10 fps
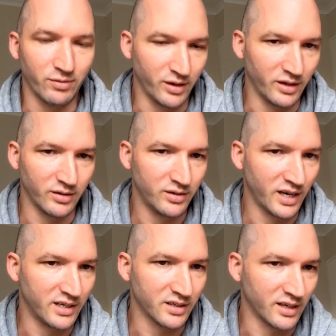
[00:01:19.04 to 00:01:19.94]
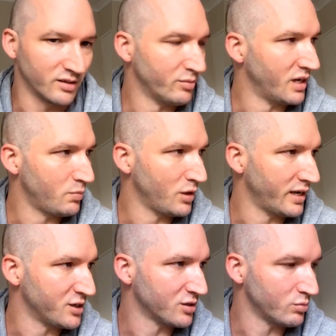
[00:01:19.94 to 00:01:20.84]
heavy data
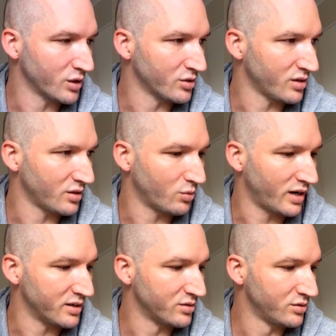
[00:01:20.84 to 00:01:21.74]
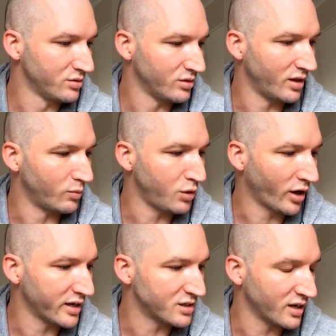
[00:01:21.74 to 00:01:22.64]
manipulation because otherwise they'll
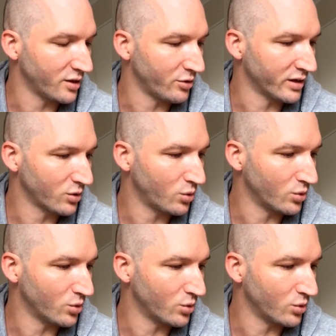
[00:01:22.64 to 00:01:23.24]
block each other and